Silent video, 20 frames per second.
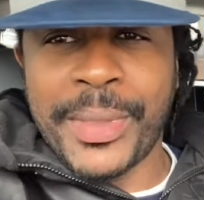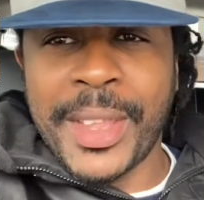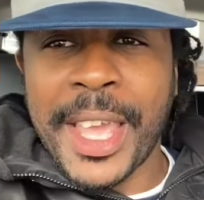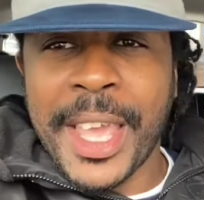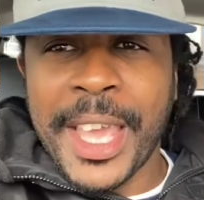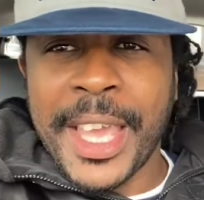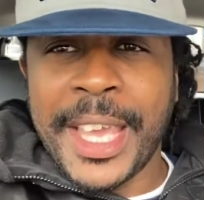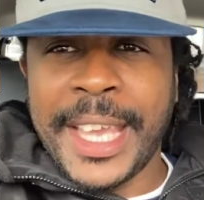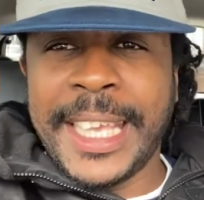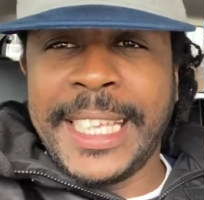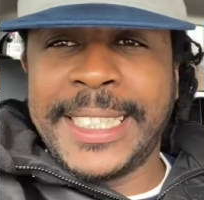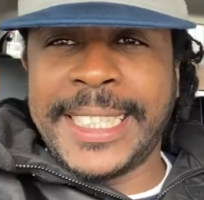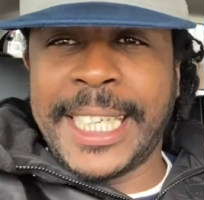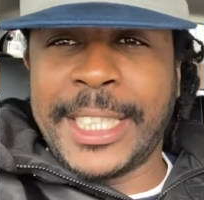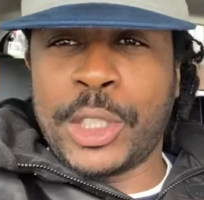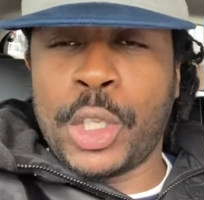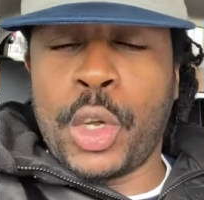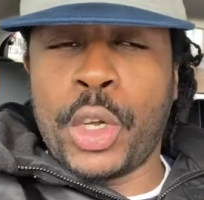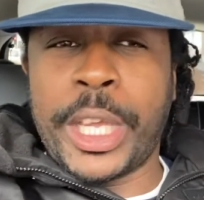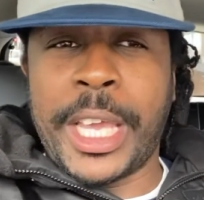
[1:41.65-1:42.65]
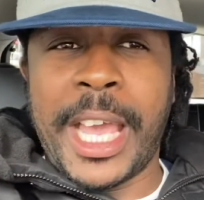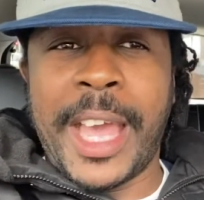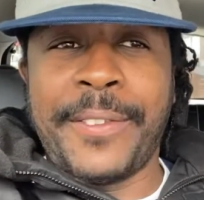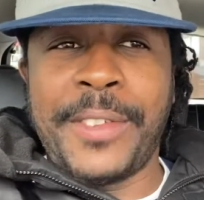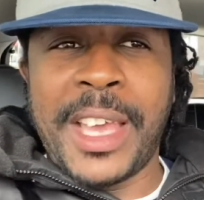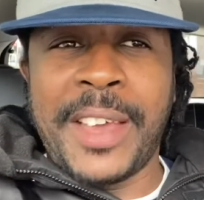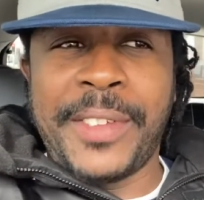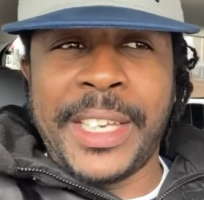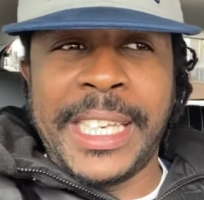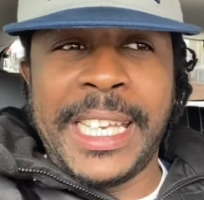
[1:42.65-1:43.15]
He says, okay, have
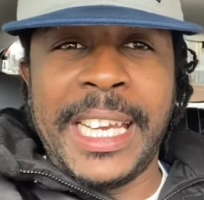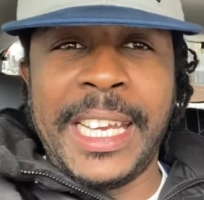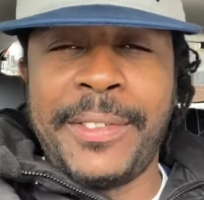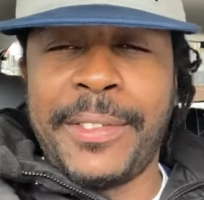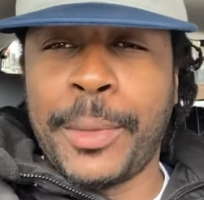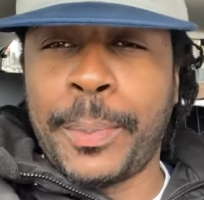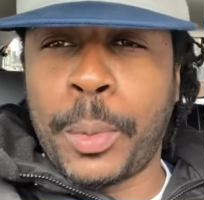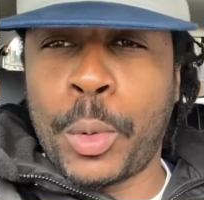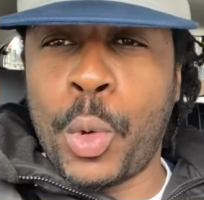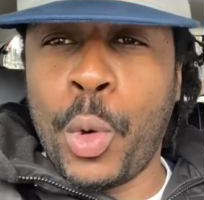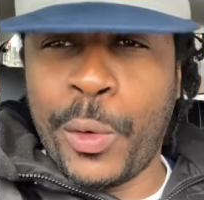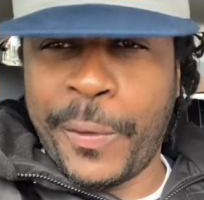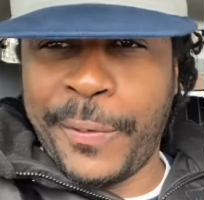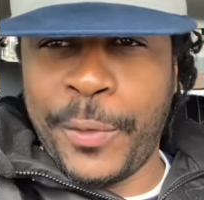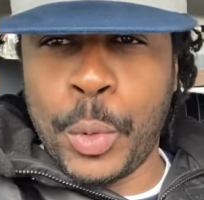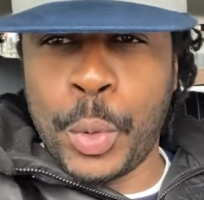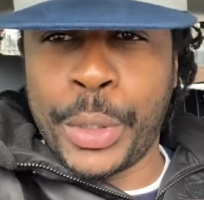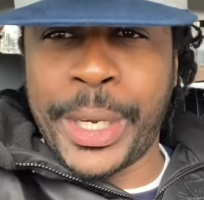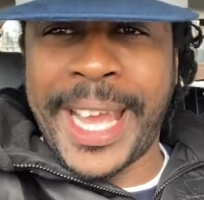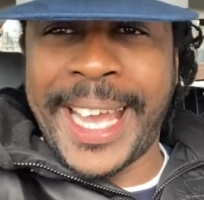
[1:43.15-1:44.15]
you ever delivered cooked food?